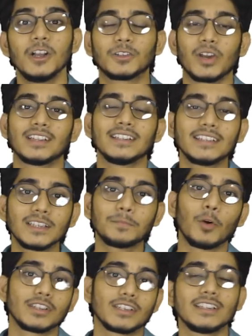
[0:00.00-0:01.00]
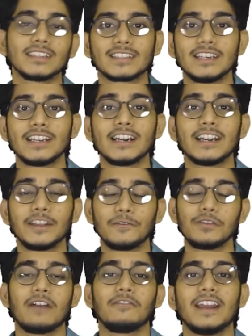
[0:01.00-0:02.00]
So I think this portion is clear. If
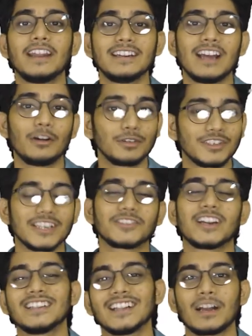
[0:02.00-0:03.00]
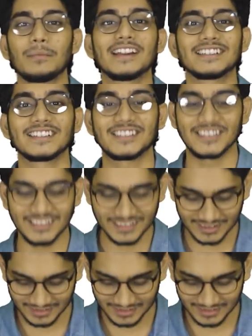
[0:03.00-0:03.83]
you have any doubt, just write in the comment section.